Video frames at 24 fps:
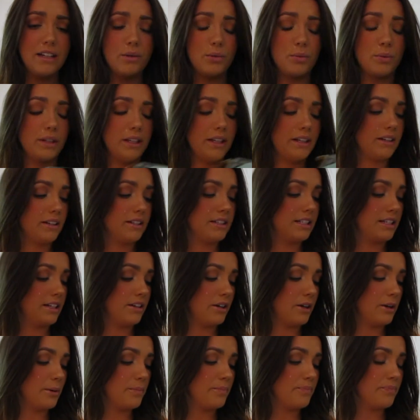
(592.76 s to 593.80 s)
really good
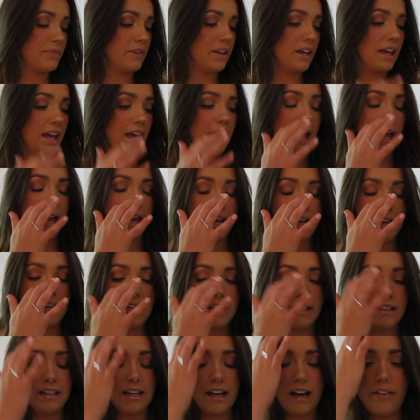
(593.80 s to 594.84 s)
deal.
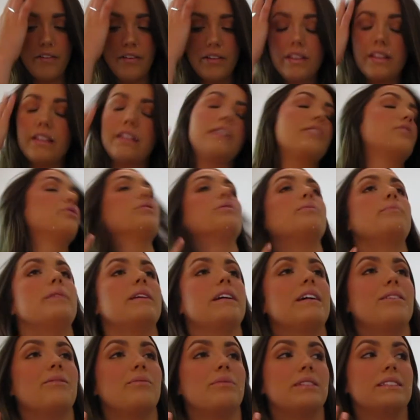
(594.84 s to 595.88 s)
And the other thing that drew me
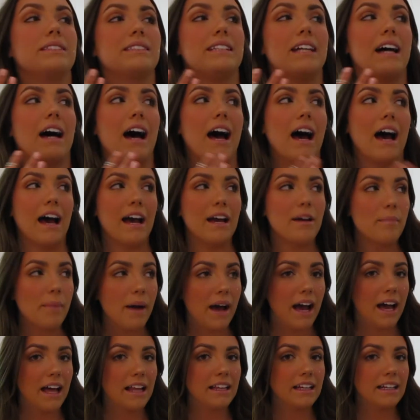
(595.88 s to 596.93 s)
in was the eye
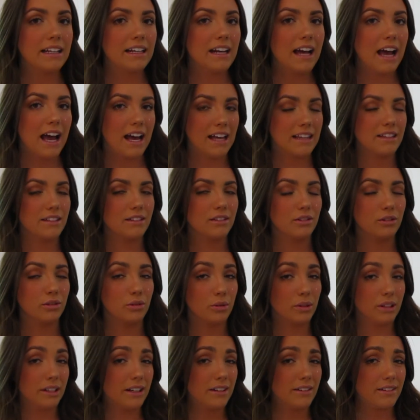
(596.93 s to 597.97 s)
palette had the
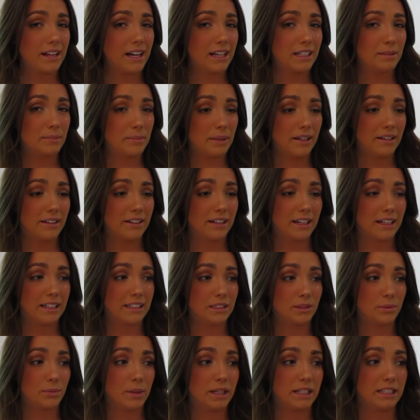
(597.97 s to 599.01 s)
L'Oreal Lash
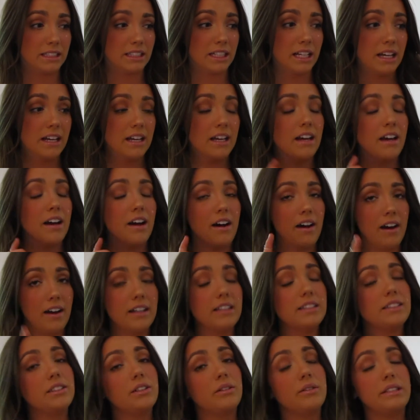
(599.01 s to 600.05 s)
Paradise, which on
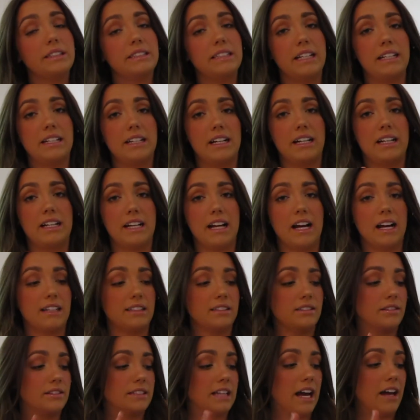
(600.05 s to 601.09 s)
its own is
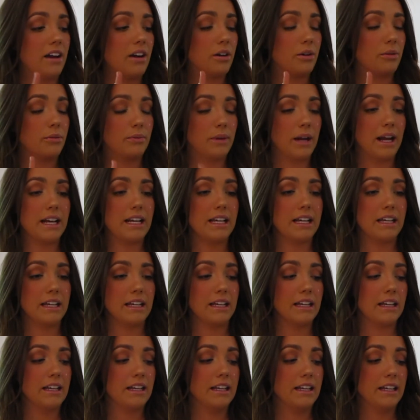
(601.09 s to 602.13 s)
$8.99. So that
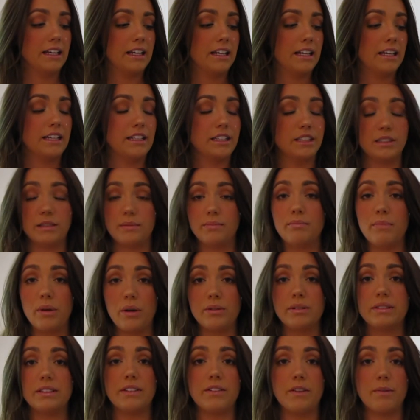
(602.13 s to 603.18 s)
already is
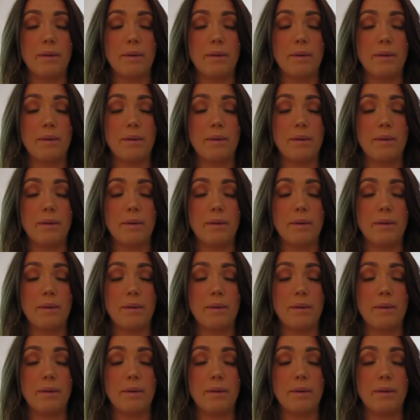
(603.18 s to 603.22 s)
most of